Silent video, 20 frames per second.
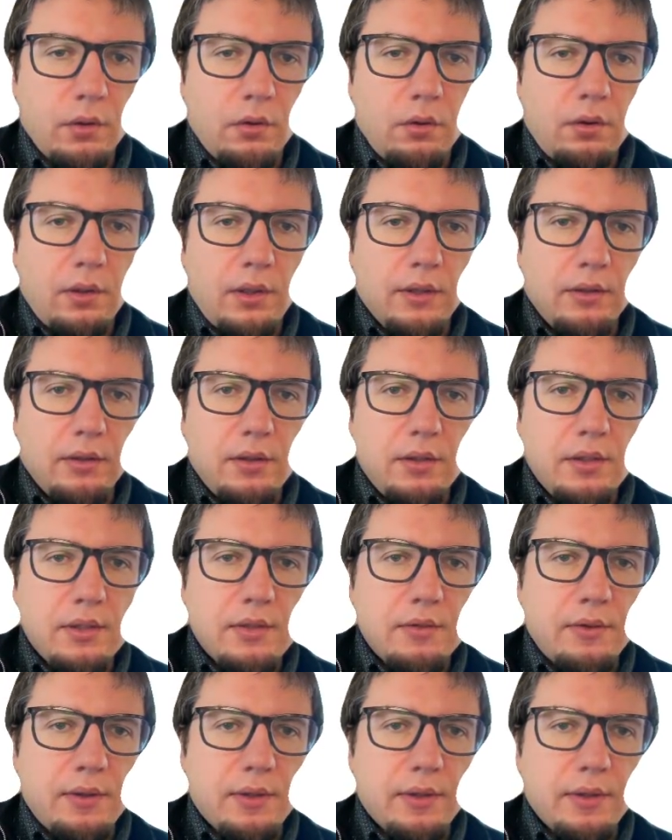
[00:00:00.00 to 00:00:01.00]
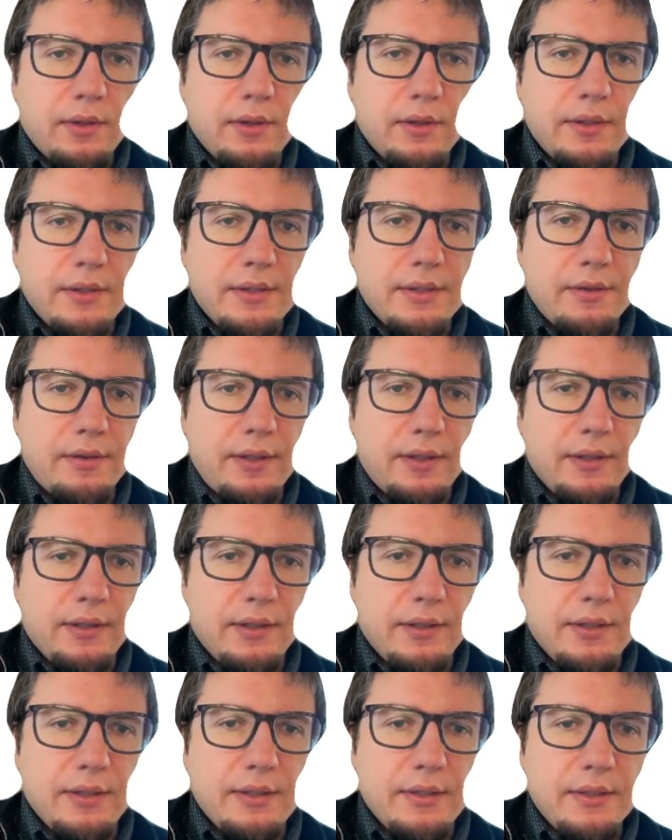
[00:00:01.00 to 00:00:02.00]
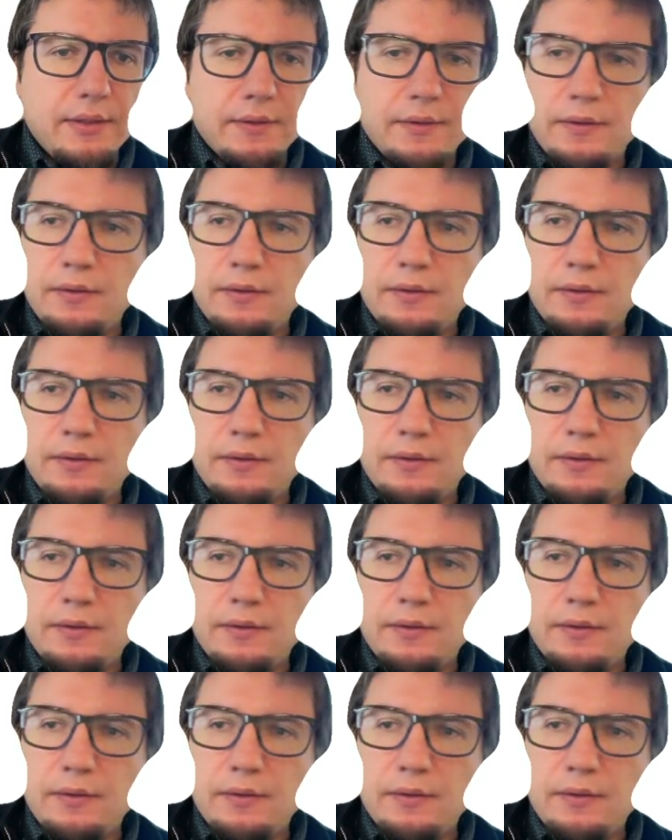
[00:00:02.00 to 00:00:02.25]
Run this, run this, run this,